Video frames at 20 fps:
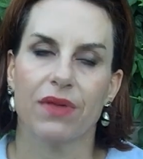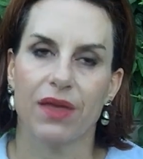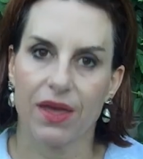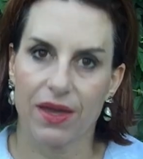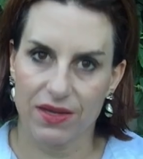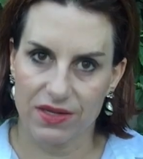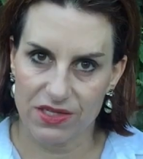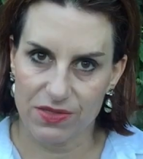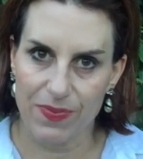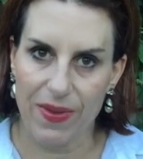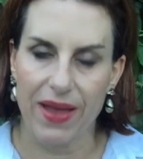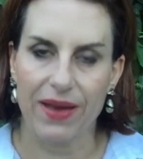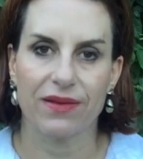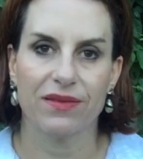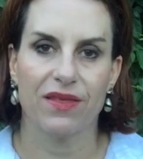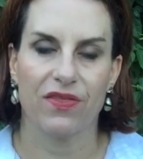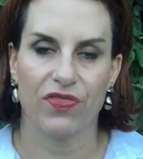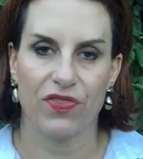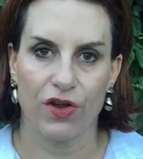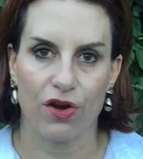expect
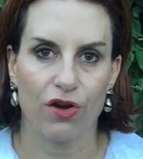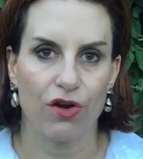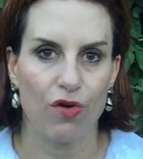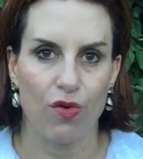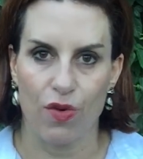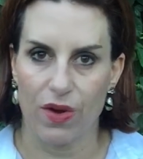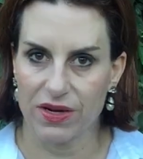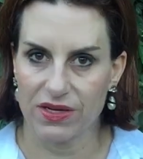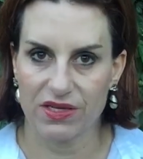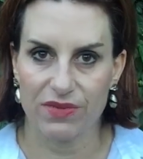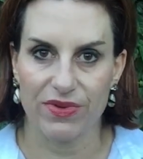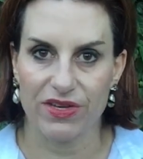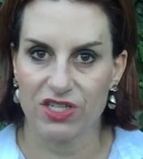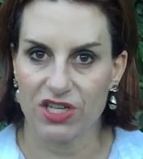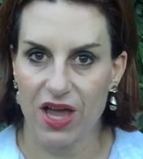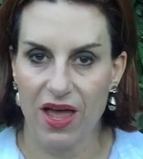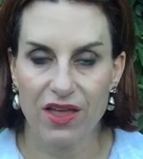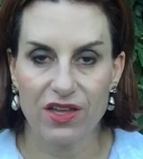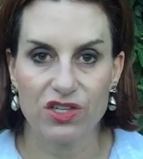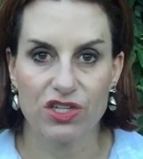that there are going to be
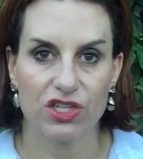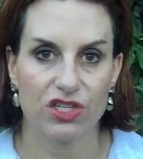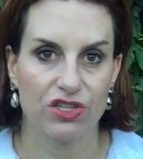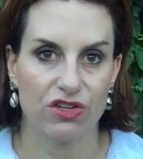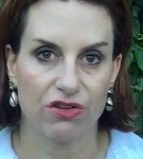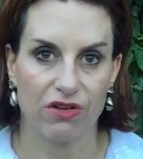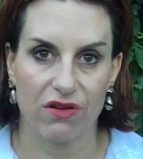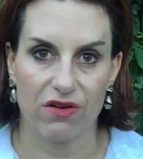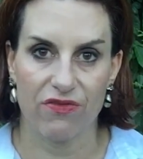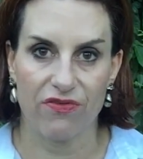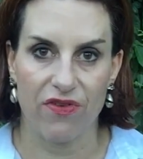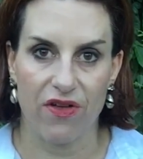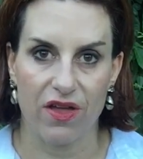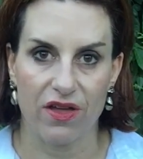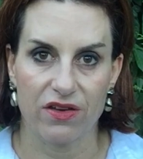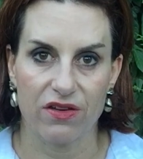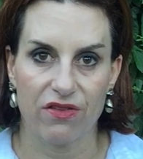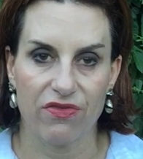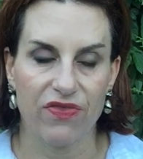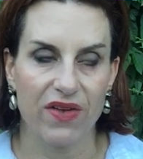challenges and you're going to fall
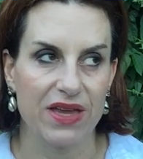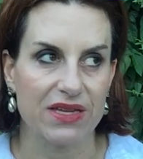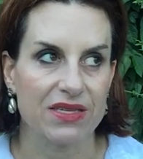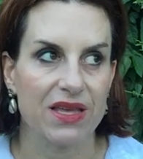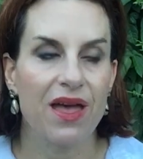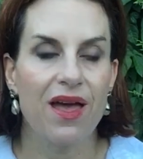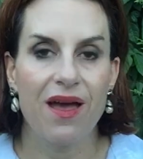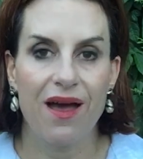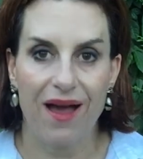on your face.